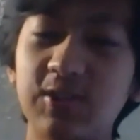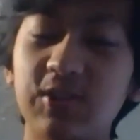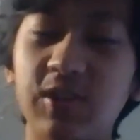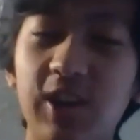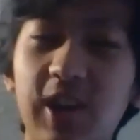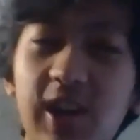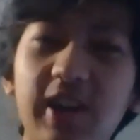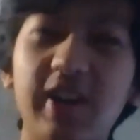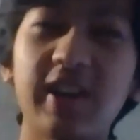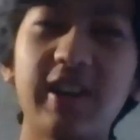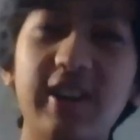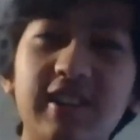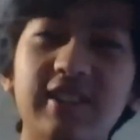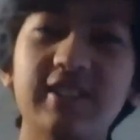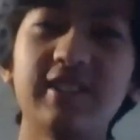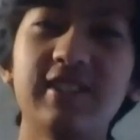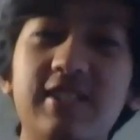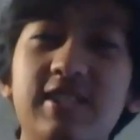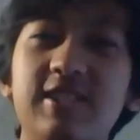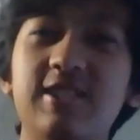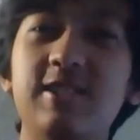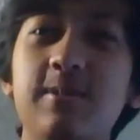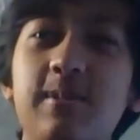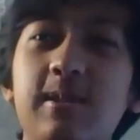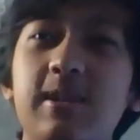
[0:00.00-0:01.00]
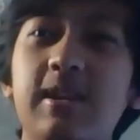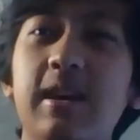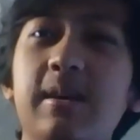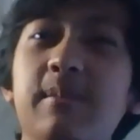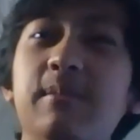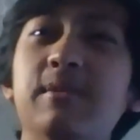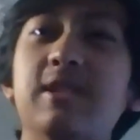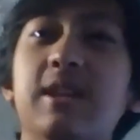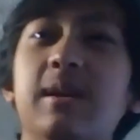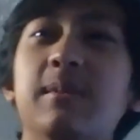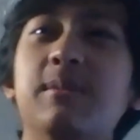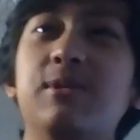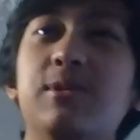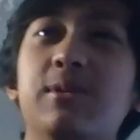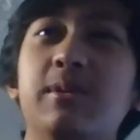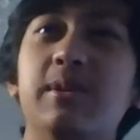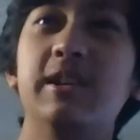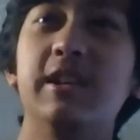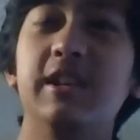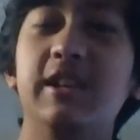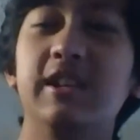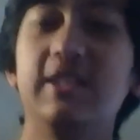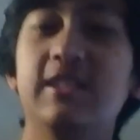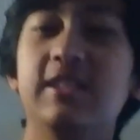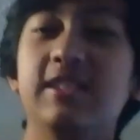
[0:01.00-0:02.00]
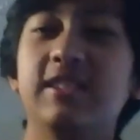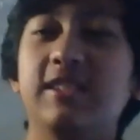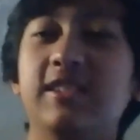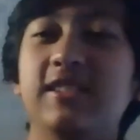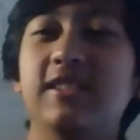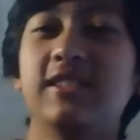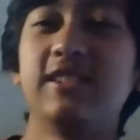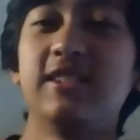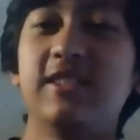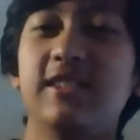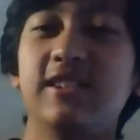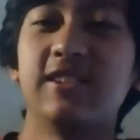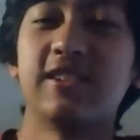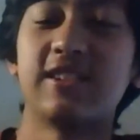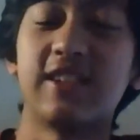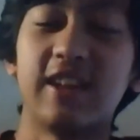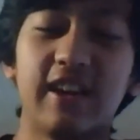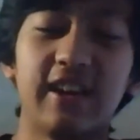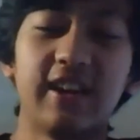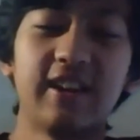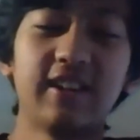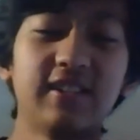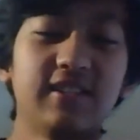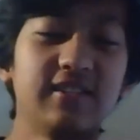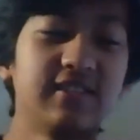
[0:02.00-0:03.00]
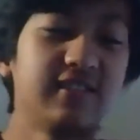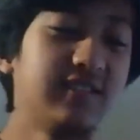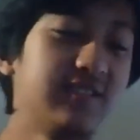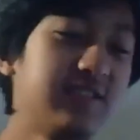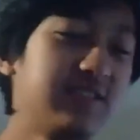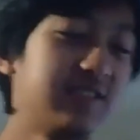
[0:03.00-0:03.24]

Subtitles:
trying to become sub 20. Okay?